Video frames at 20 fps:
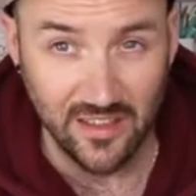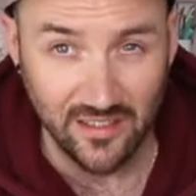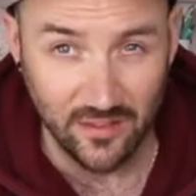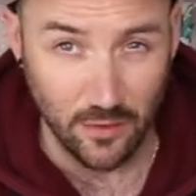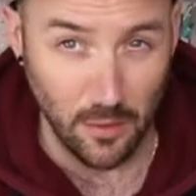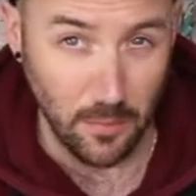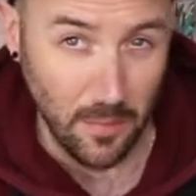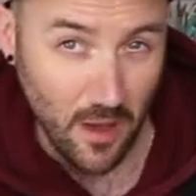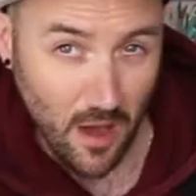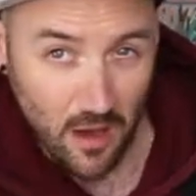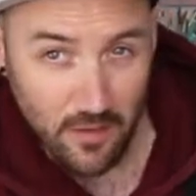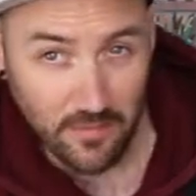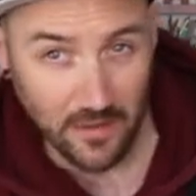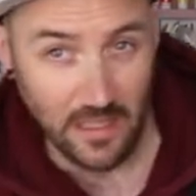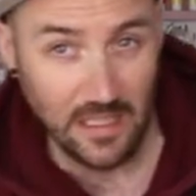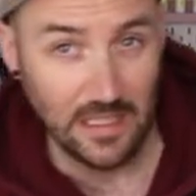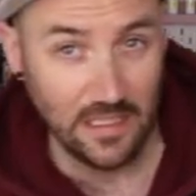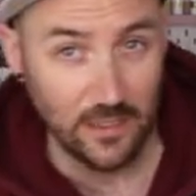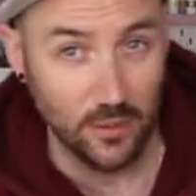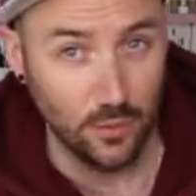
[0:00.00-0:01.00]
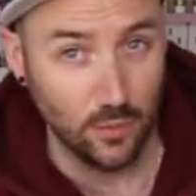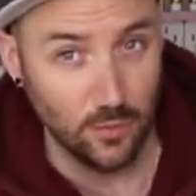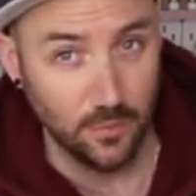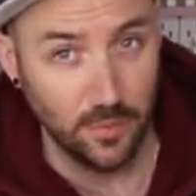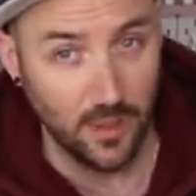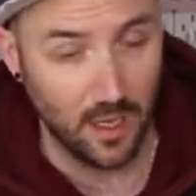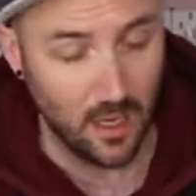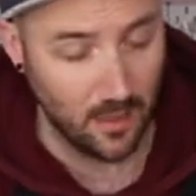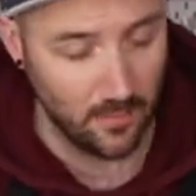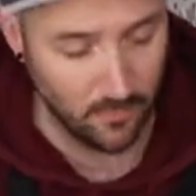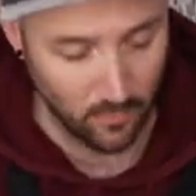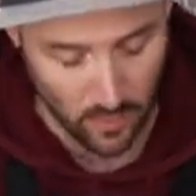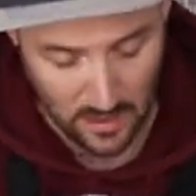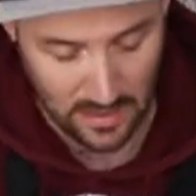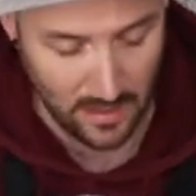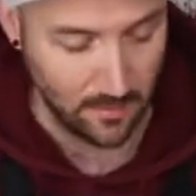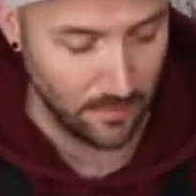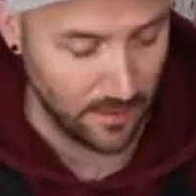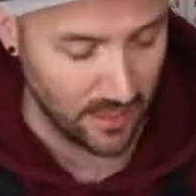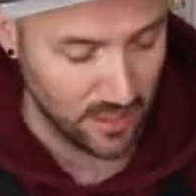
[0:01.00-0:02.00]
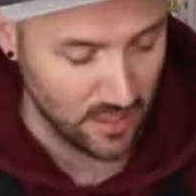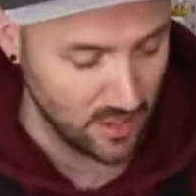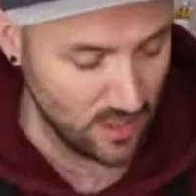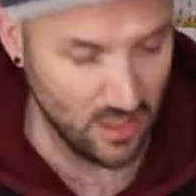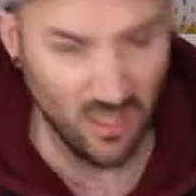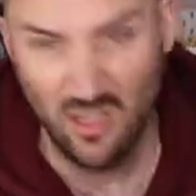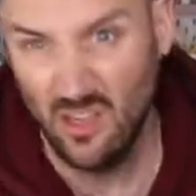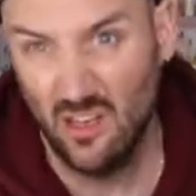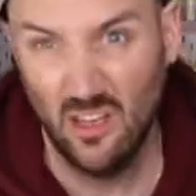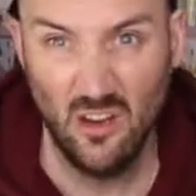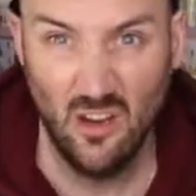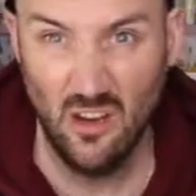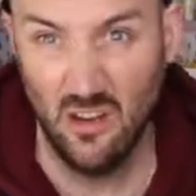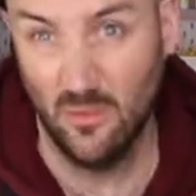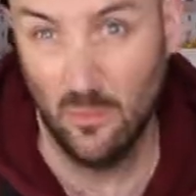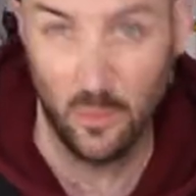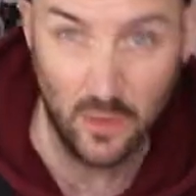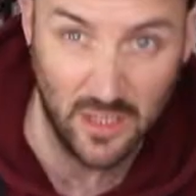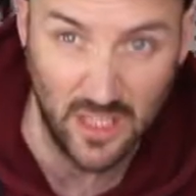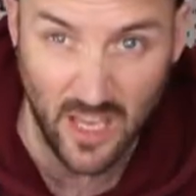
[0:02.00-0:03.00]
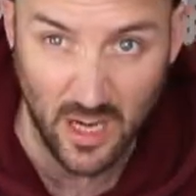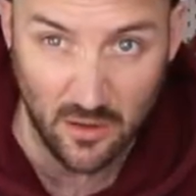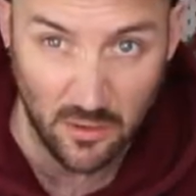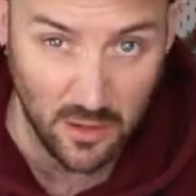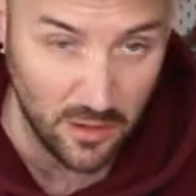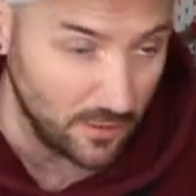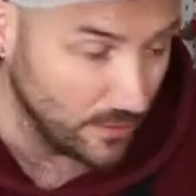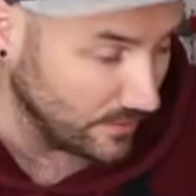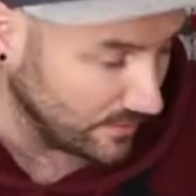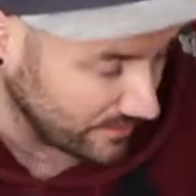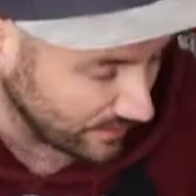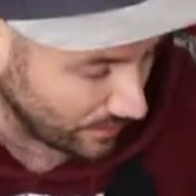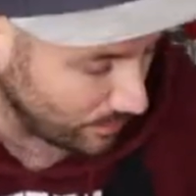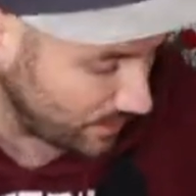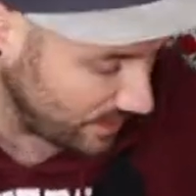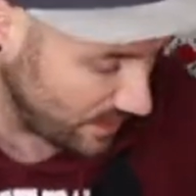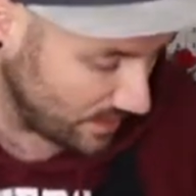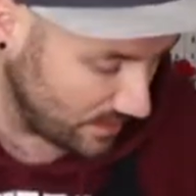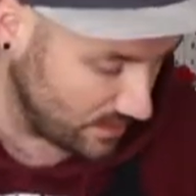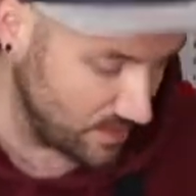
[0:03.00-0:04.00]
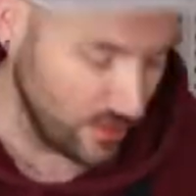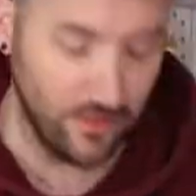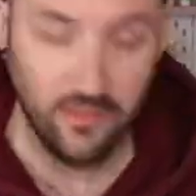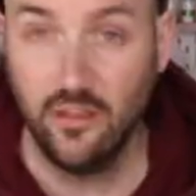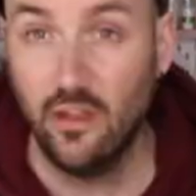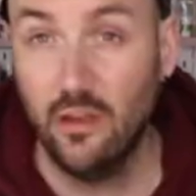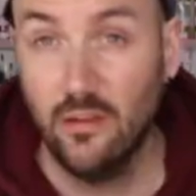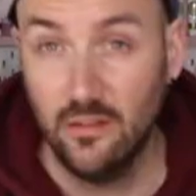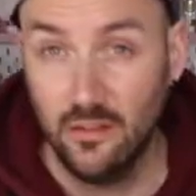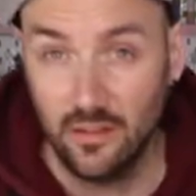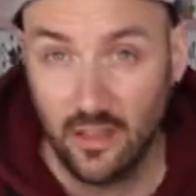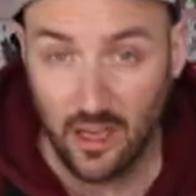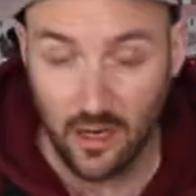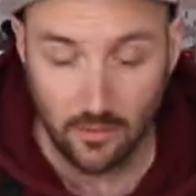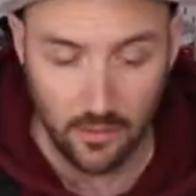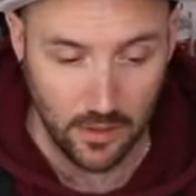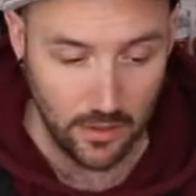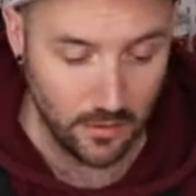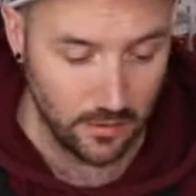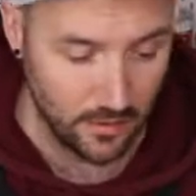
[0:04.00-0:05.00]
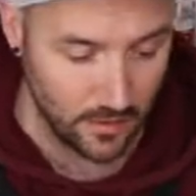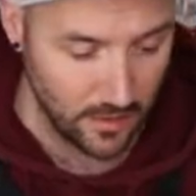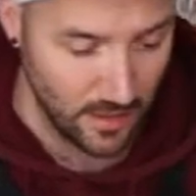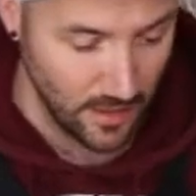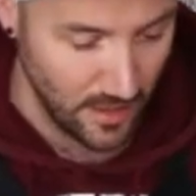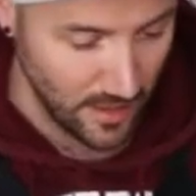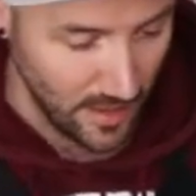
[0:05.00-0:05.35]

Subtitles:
It's not perfectly cool, but I'm really impatient and I kind of want to carry on. So we are just going to carry on.